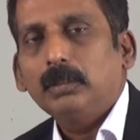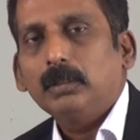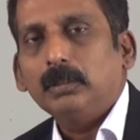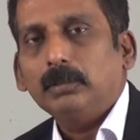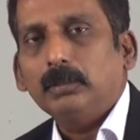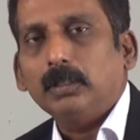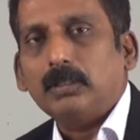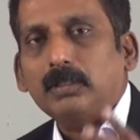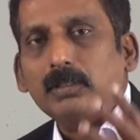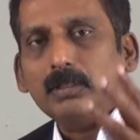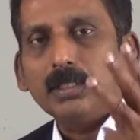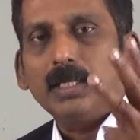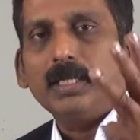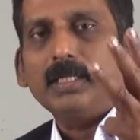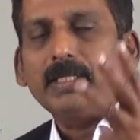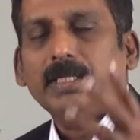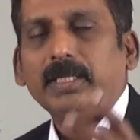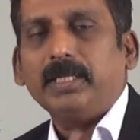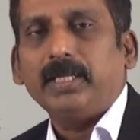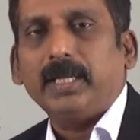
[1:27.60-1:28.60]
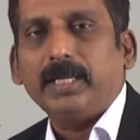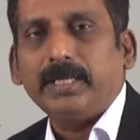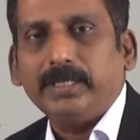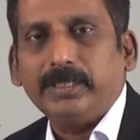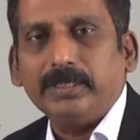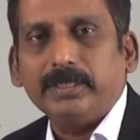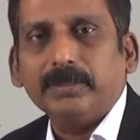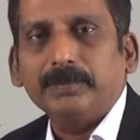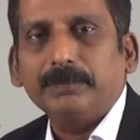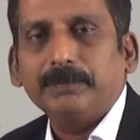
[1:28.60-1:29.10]
The third key
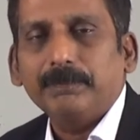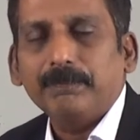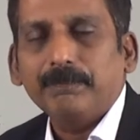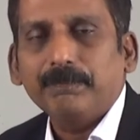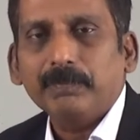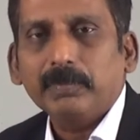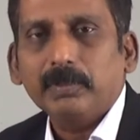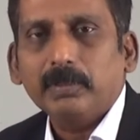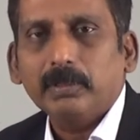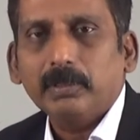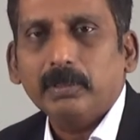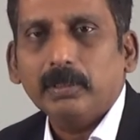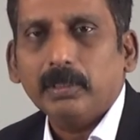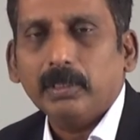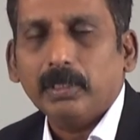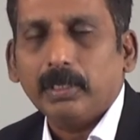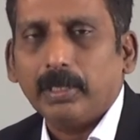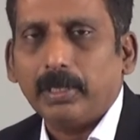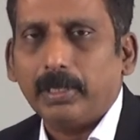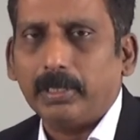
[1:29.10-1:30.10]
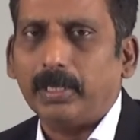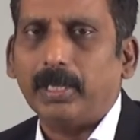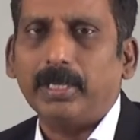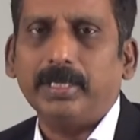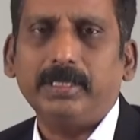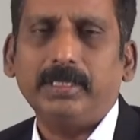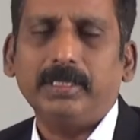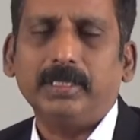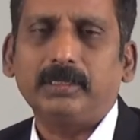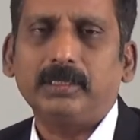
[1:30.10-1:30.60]
idea, an
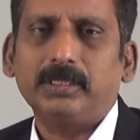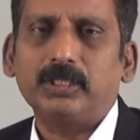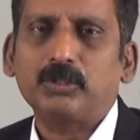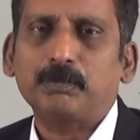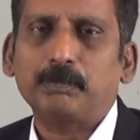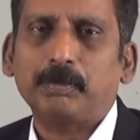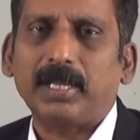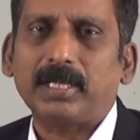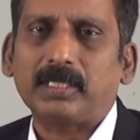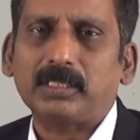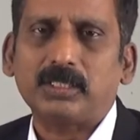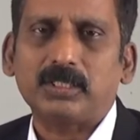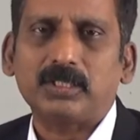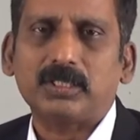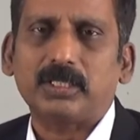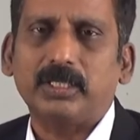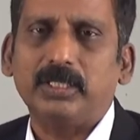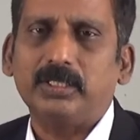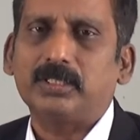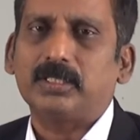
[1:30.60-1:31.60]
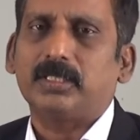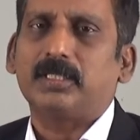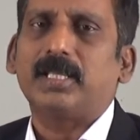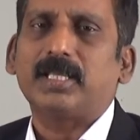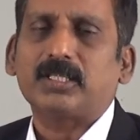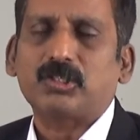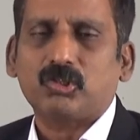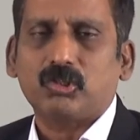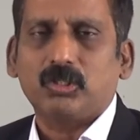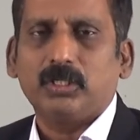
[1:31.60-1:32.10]
idea that is practiced
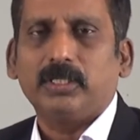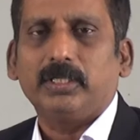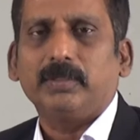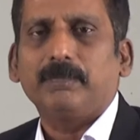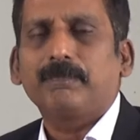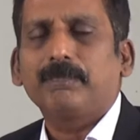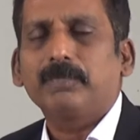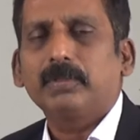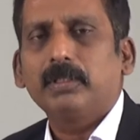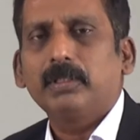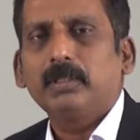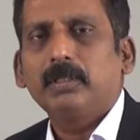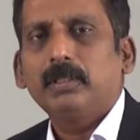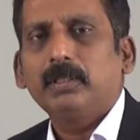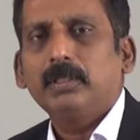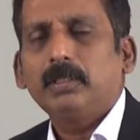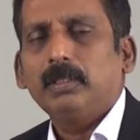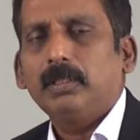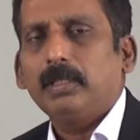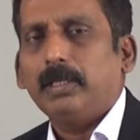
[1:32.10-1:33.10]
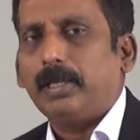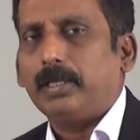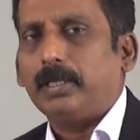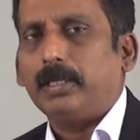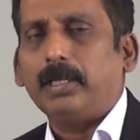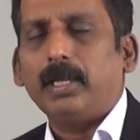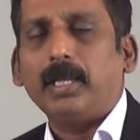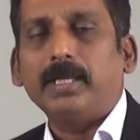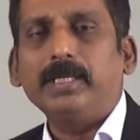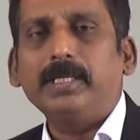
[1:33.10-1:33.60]
internationally and
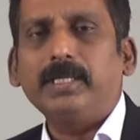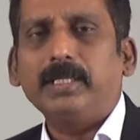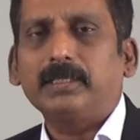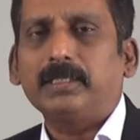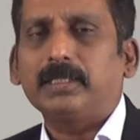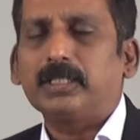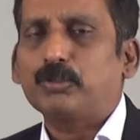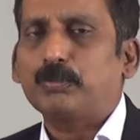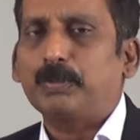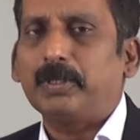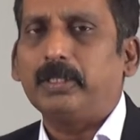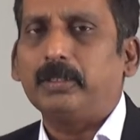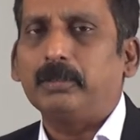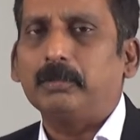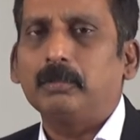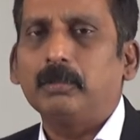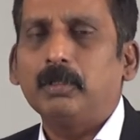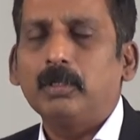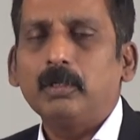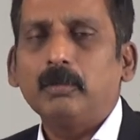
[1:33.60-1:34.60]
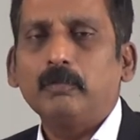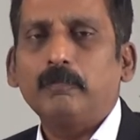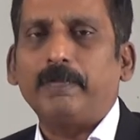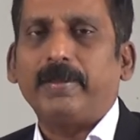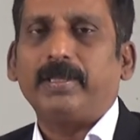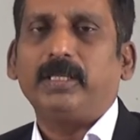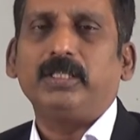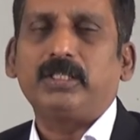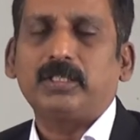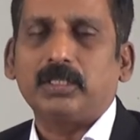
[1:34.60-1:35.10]
an idea that has been
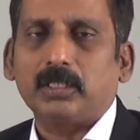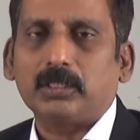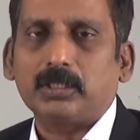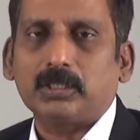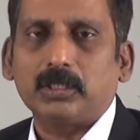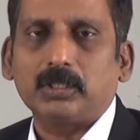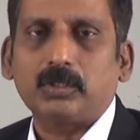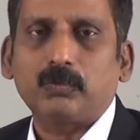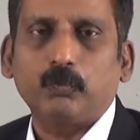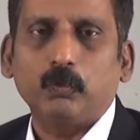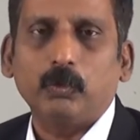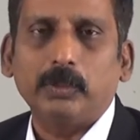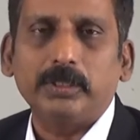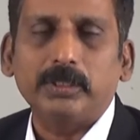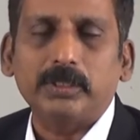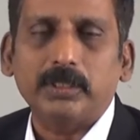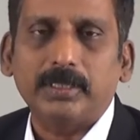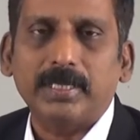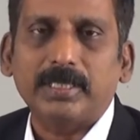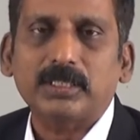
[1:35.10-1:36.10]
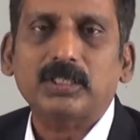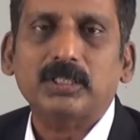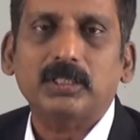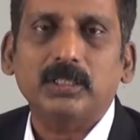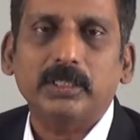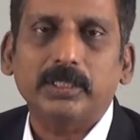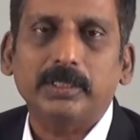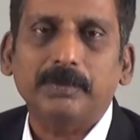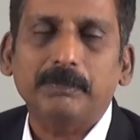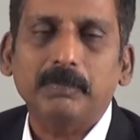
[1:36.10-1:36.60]
fairly successful
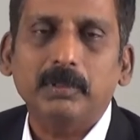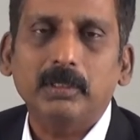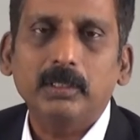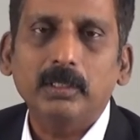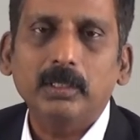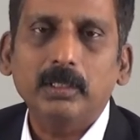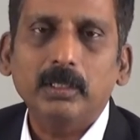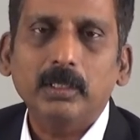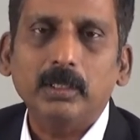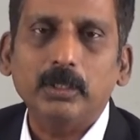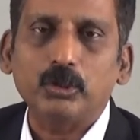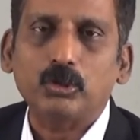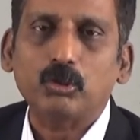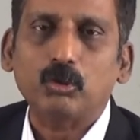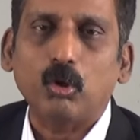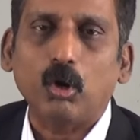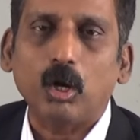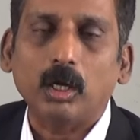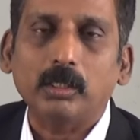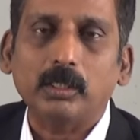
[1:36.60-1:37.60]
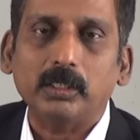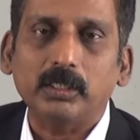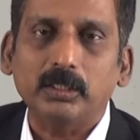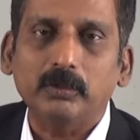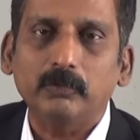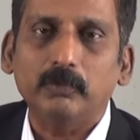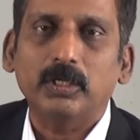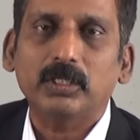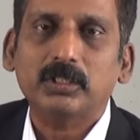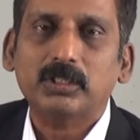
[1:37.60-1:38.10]
internationally, is called
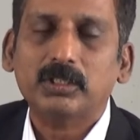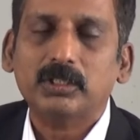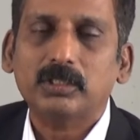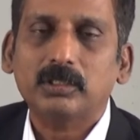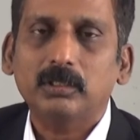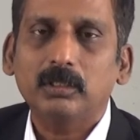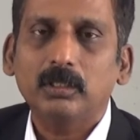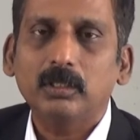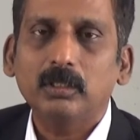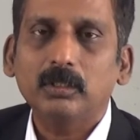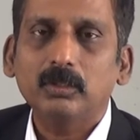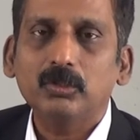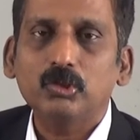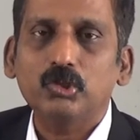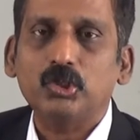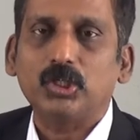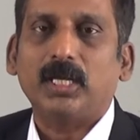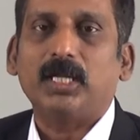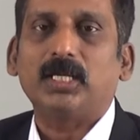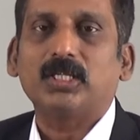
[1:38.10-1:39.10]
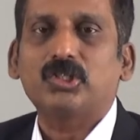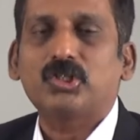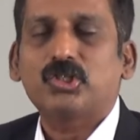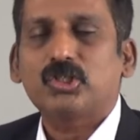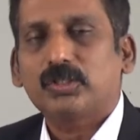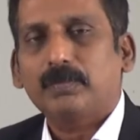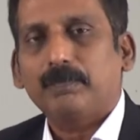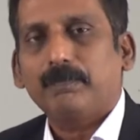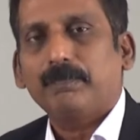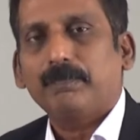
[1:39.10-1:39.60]
reverse charge.